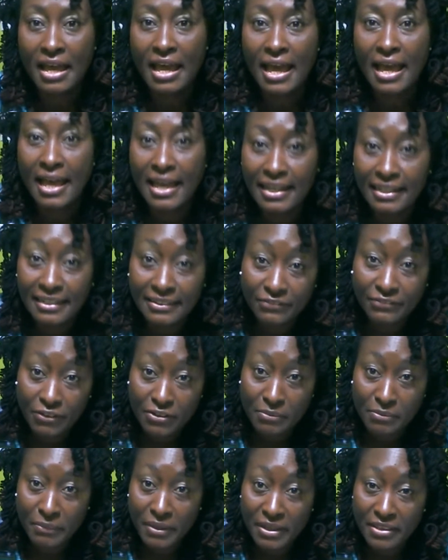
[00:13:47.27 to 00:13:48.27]
And for
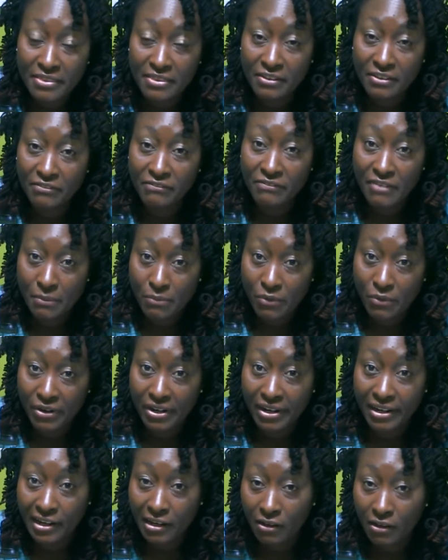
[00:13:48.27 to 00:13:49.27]
the month of
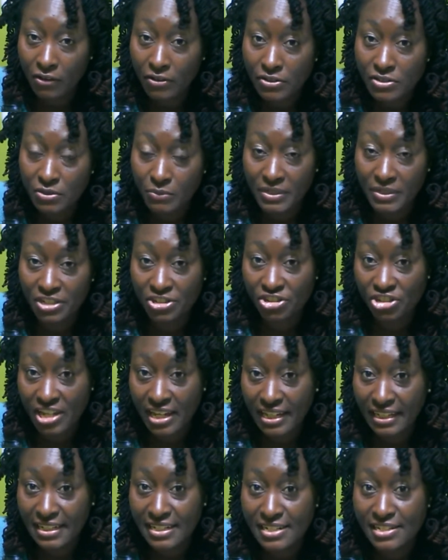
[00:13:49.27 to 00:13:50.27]
February, also we did
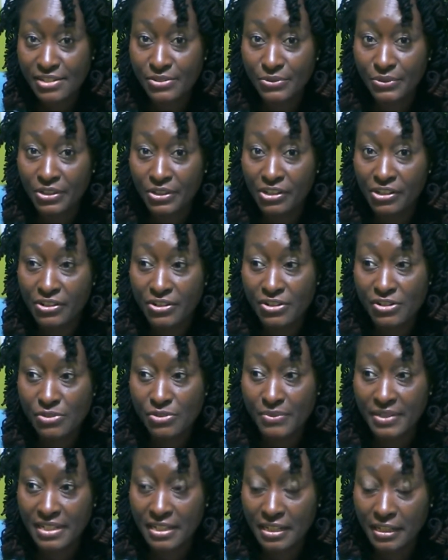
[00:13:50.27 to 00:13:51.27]
Chinese New Year's,
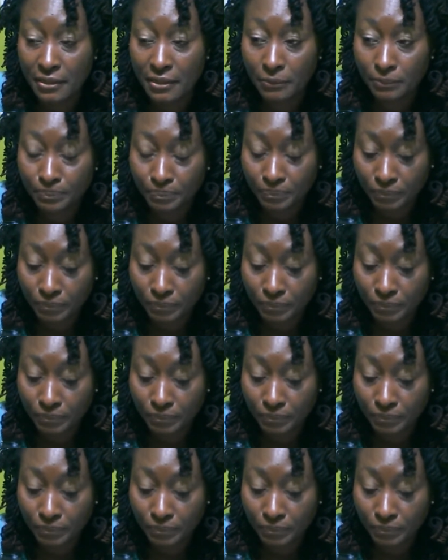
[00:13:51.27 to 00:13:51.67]
we did